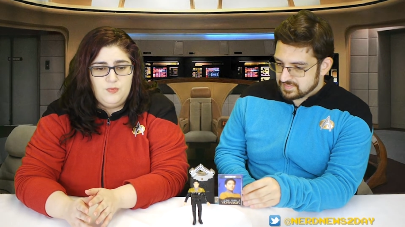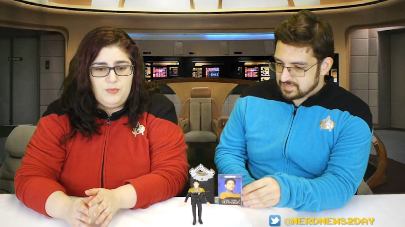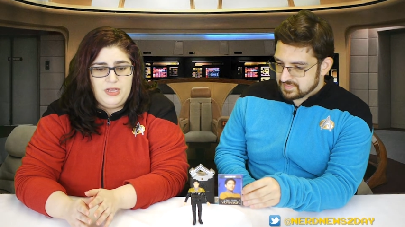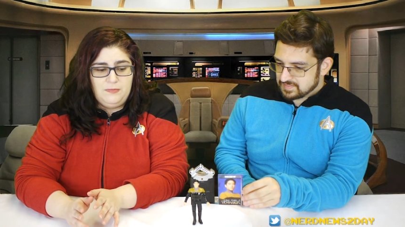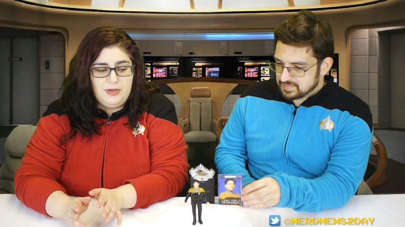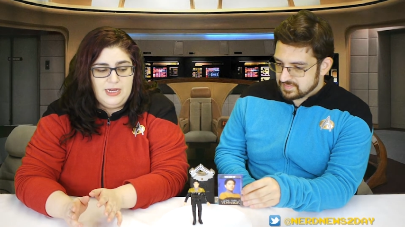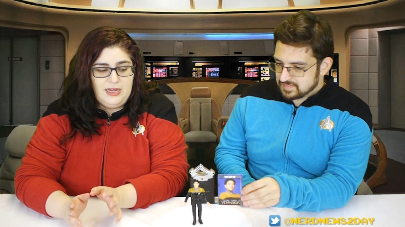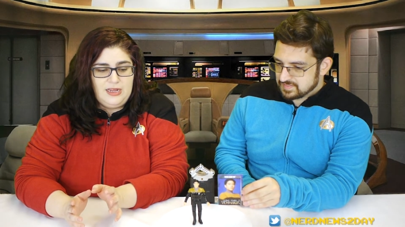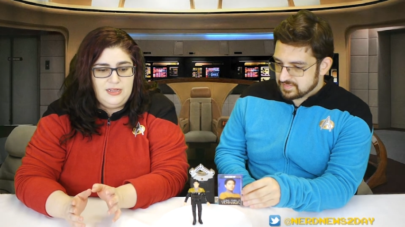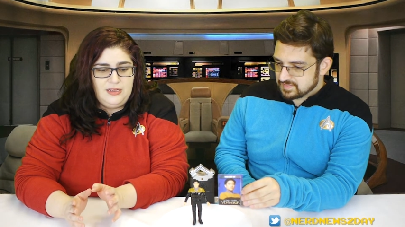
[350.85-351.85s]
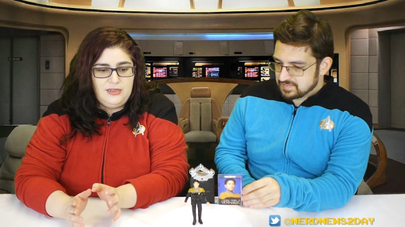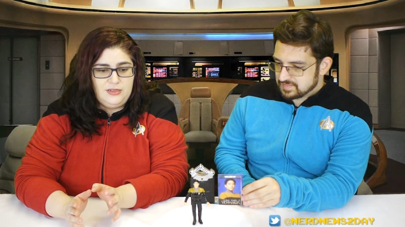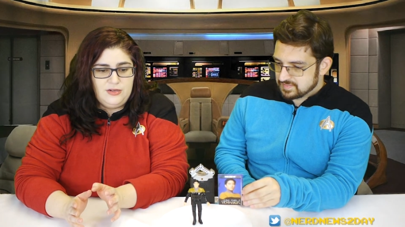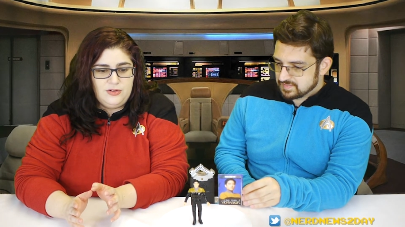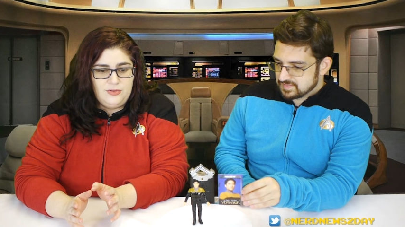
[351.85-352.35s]
Speaker 1: made by,
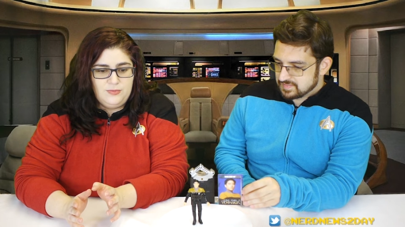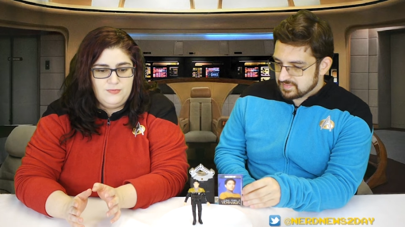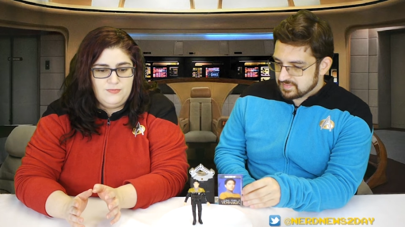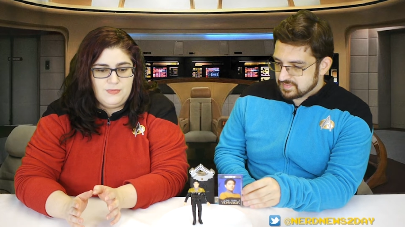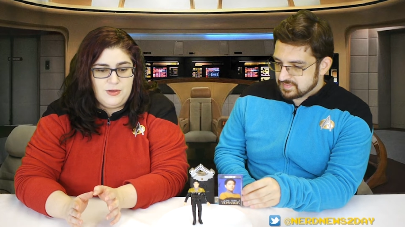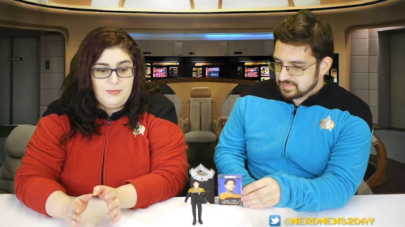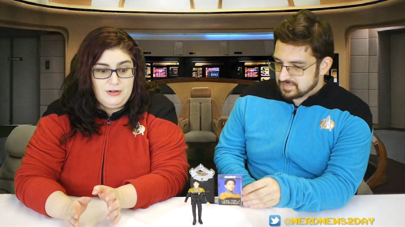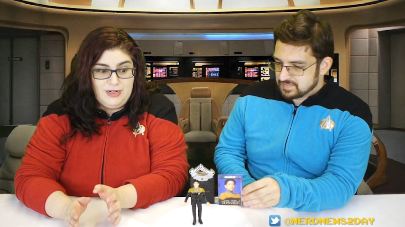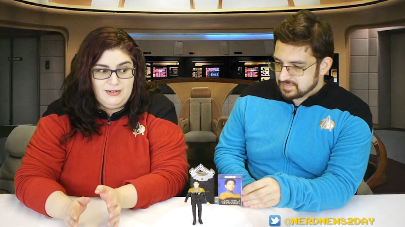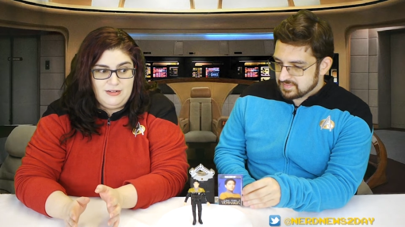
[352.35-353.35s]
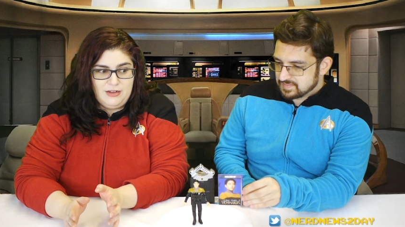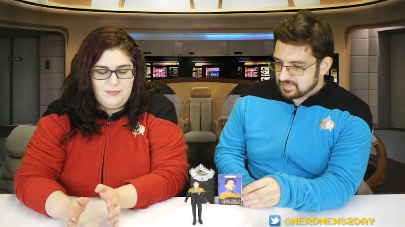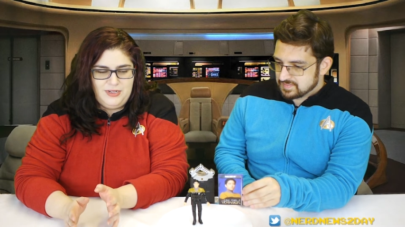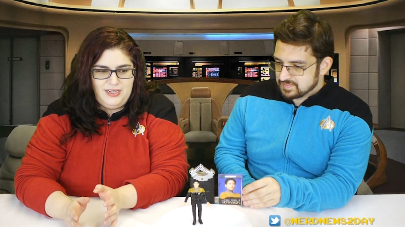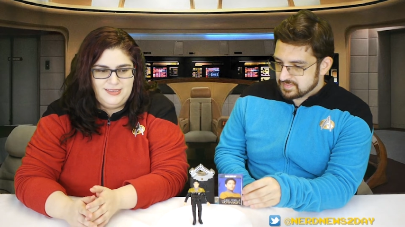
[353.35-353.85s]
you know, American
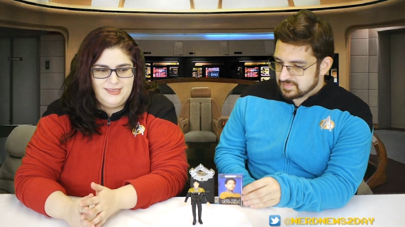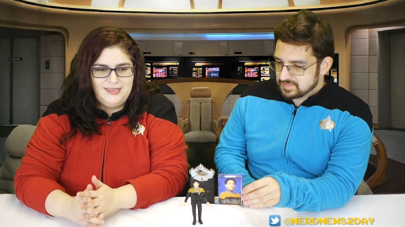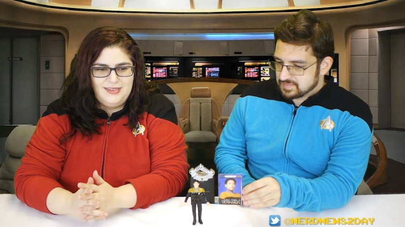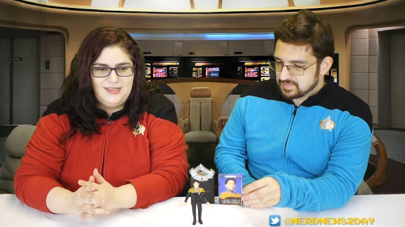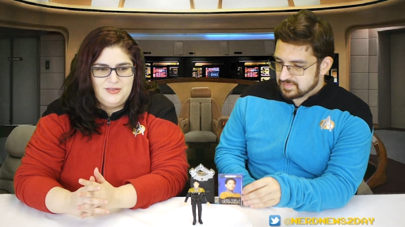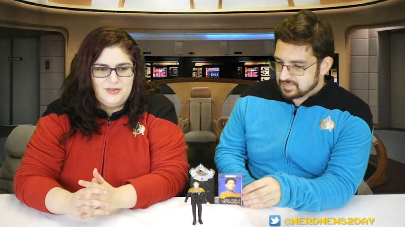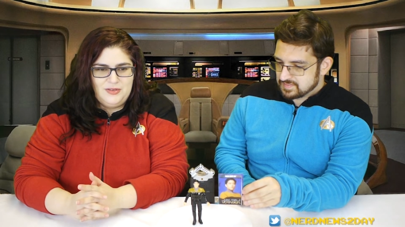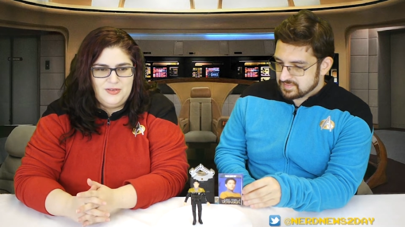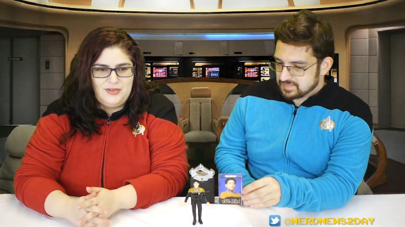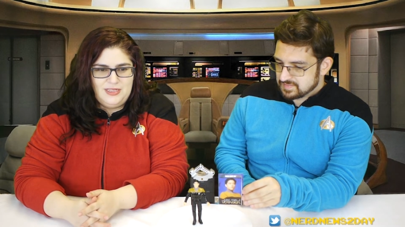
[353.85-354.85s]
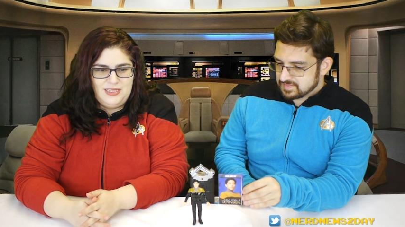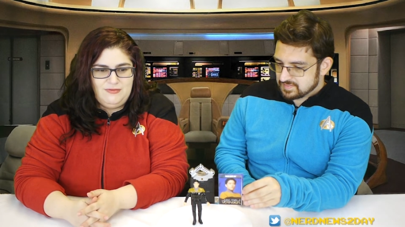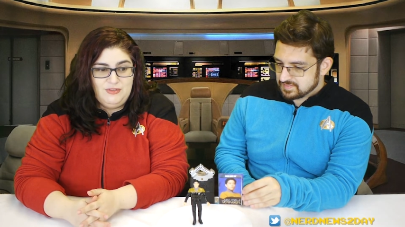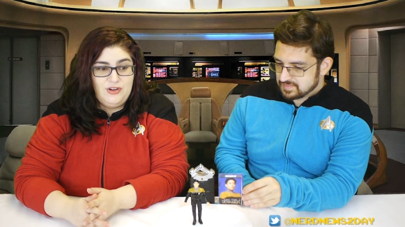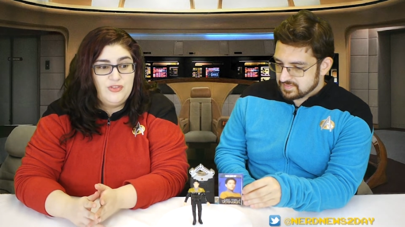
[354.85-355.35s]
companies,
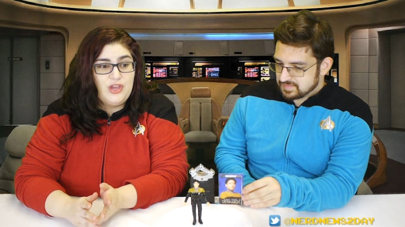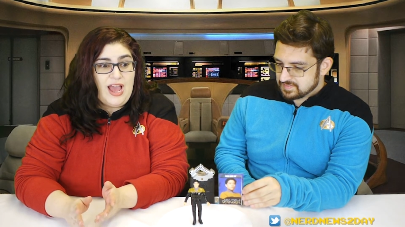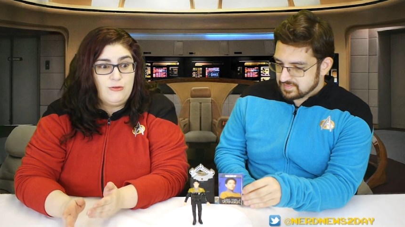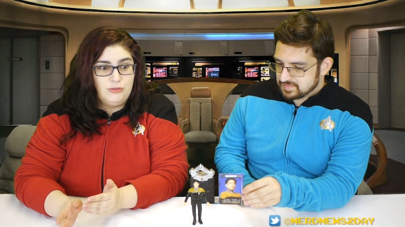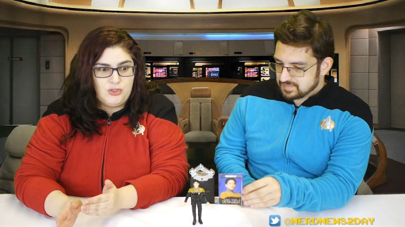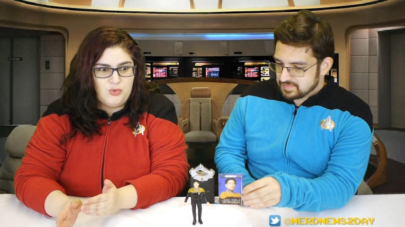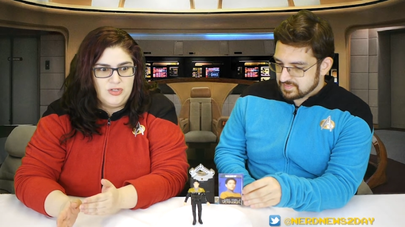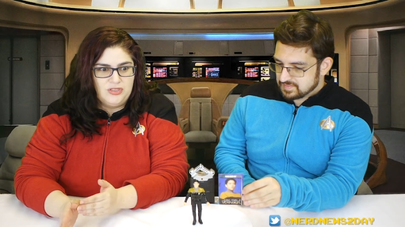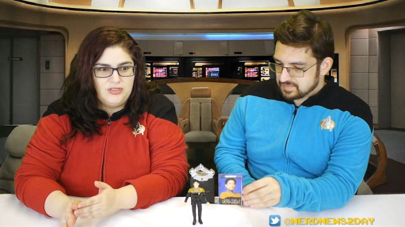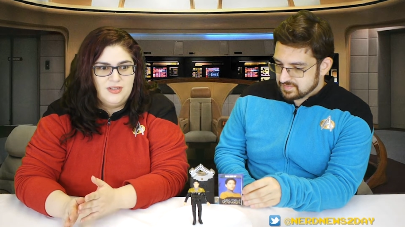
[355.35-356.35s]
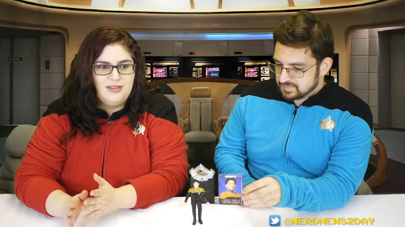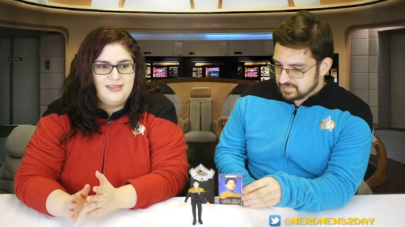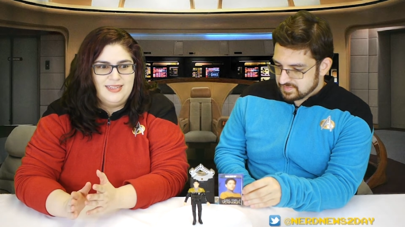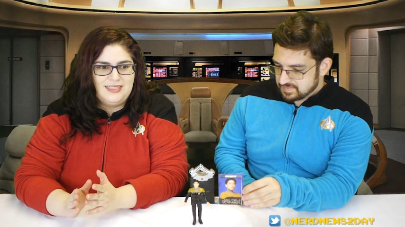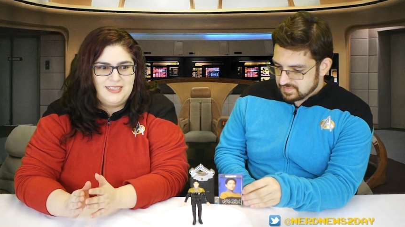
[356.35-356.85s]
even if they outsource,
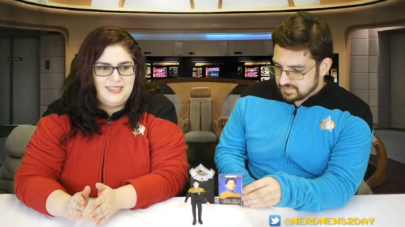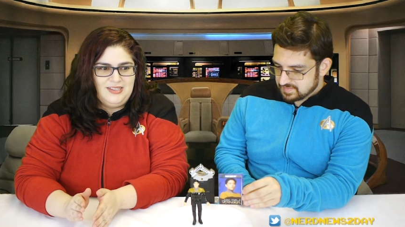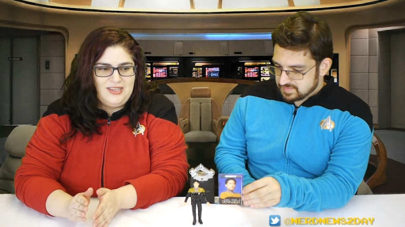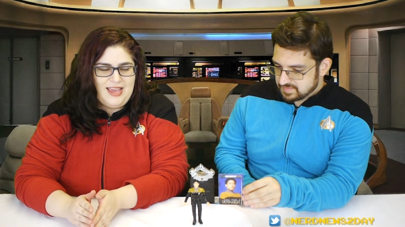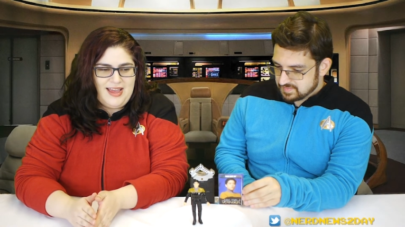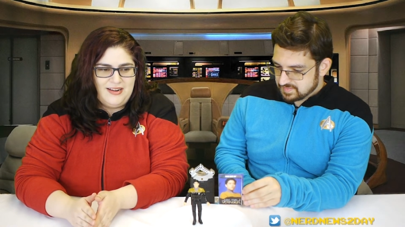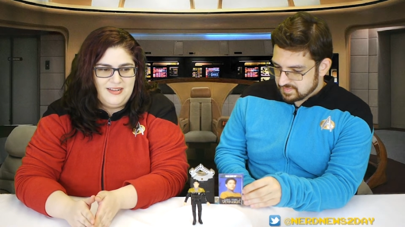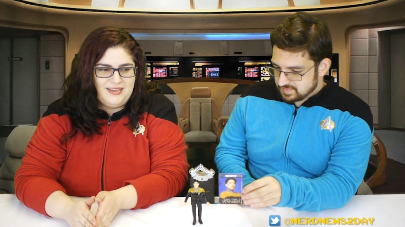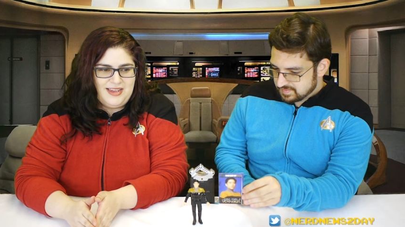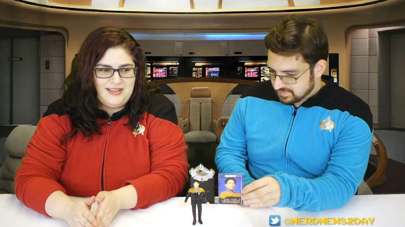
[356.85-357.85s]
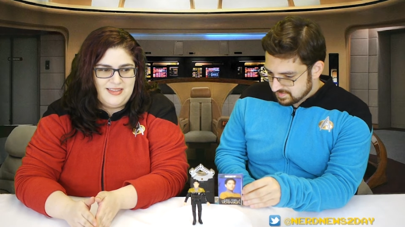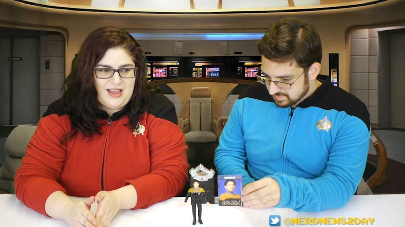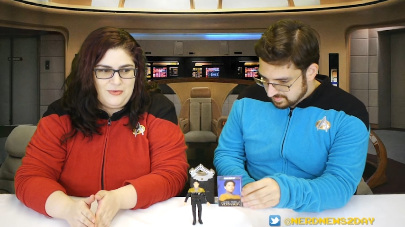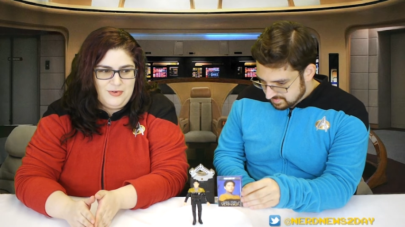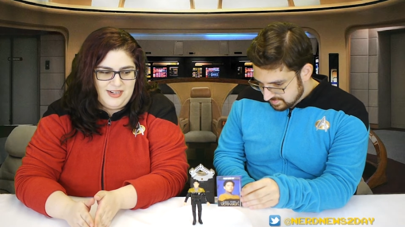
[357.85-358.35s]
that still cannot get
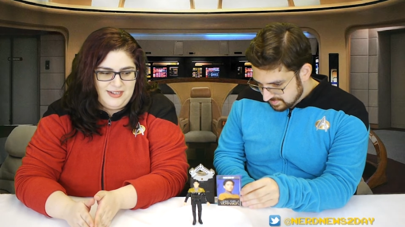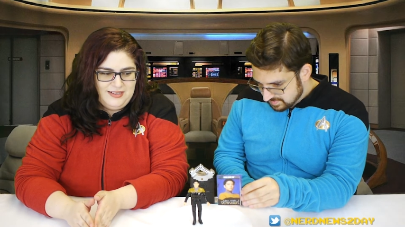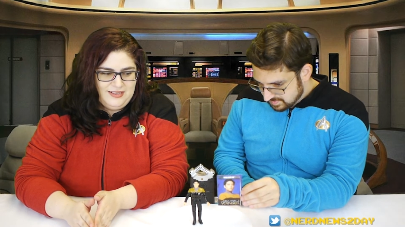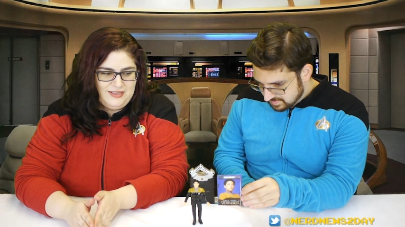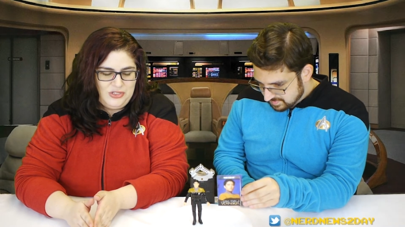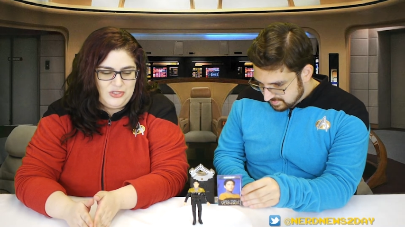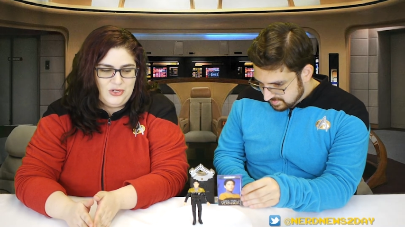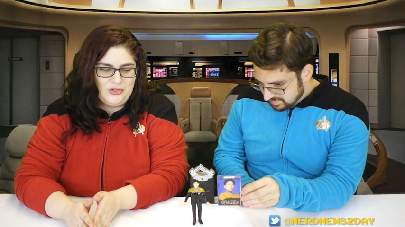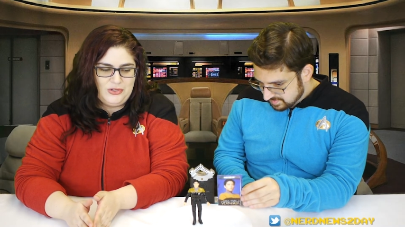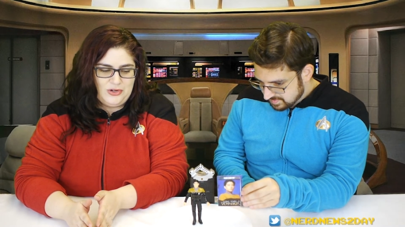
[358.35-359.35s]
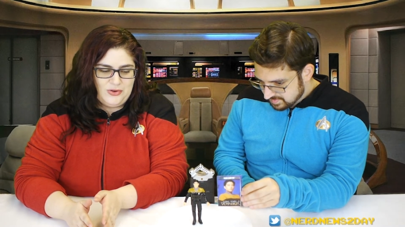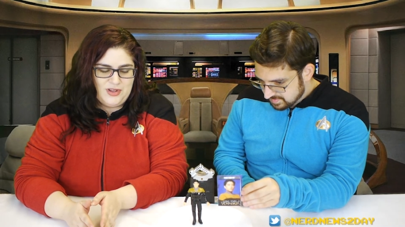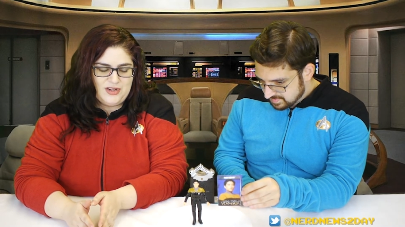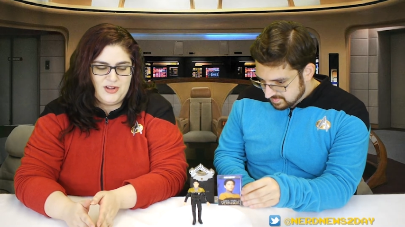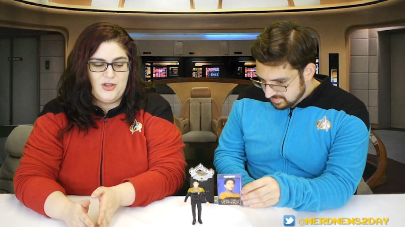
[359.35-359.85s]
that right. So, you know what?